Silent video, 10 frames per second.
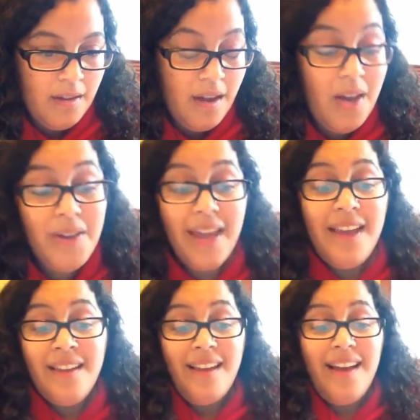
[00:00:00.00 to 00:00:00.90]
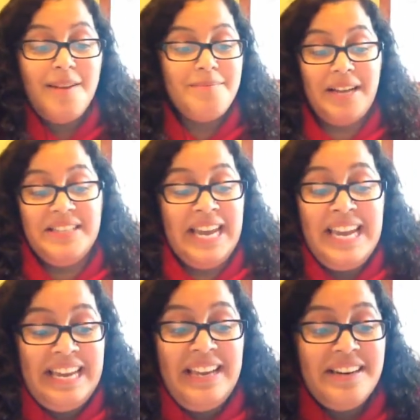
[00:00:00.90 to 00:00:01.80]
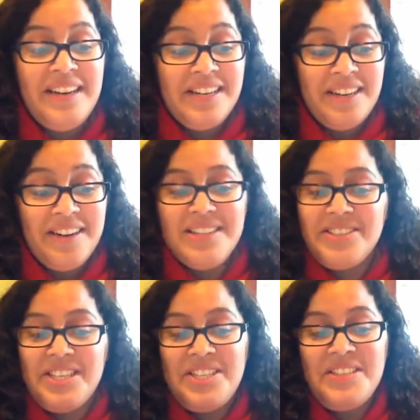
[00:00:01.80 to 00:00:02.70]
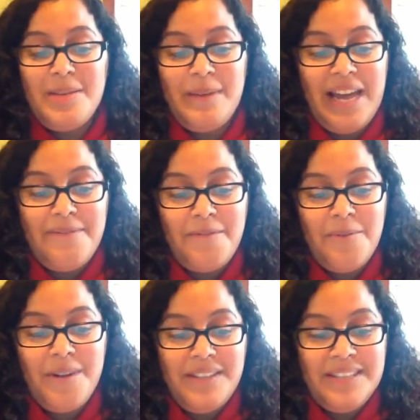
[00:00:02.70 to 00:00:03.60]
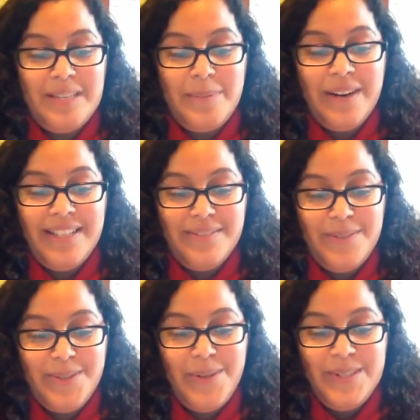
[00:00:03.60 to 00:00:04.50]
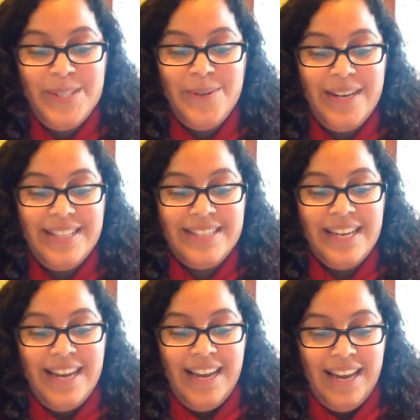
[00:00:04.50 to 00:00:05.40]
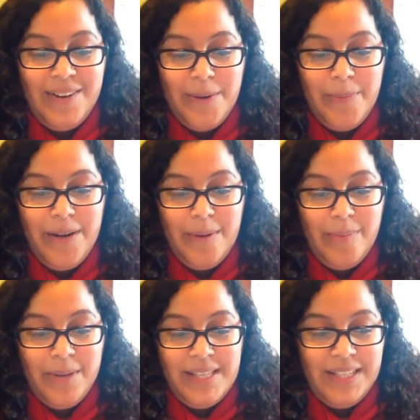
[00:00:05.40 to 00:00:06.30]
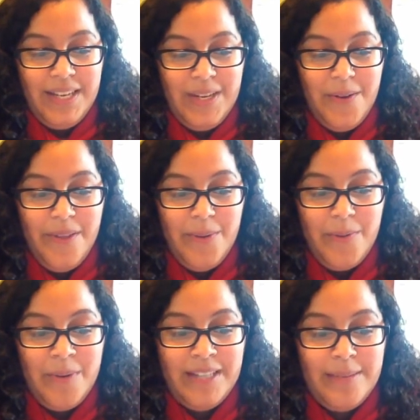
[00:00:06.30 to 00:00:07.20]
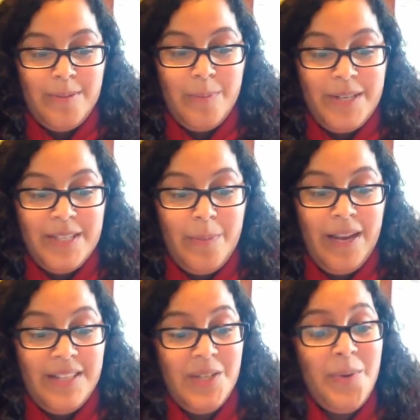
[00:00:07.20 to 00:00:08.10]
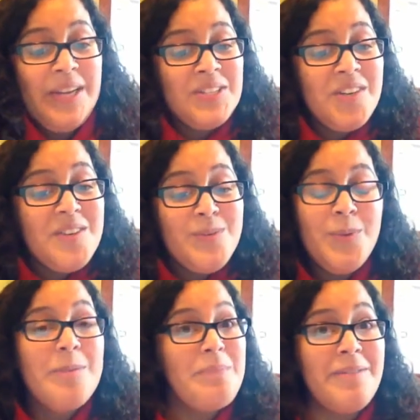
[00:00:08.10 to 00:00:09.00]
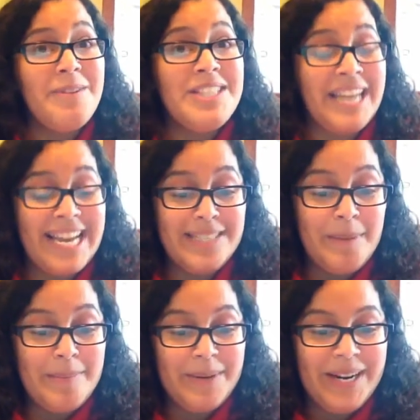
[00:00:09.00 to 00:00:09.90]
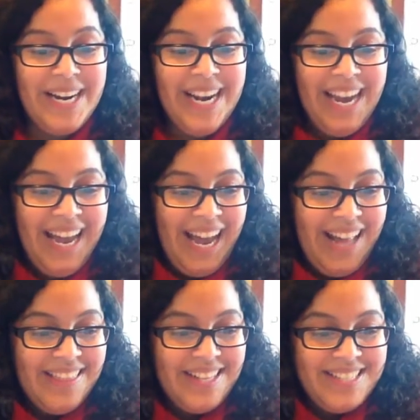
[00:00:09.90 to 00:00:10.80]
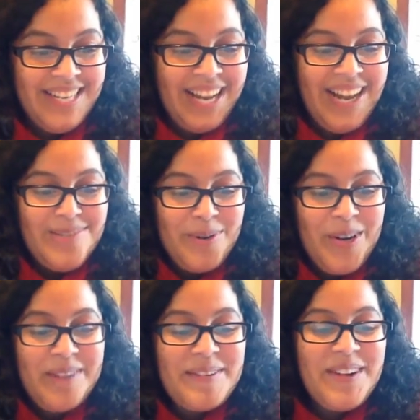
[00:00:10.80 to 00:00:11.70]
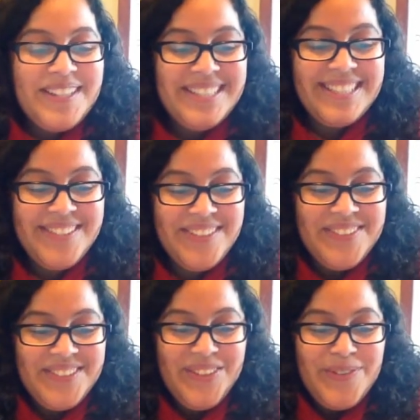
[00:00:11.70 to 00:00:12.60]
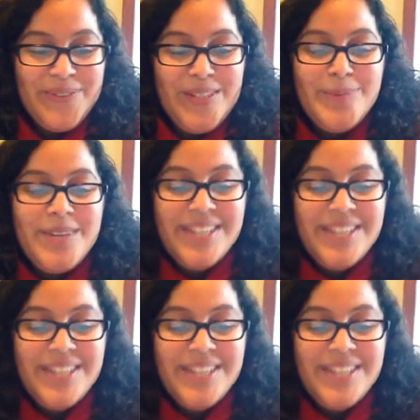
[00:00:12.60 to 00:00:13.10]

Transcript: Okay, I'll take it. Congratulations on behalf of the Walt Disney Parks and Resorts U.S. Incorporated. We are pleased to let you know that we've been accepted to participate as a quick service food and beverage cast member on the Disney College program at Walt Disney World Resort for spring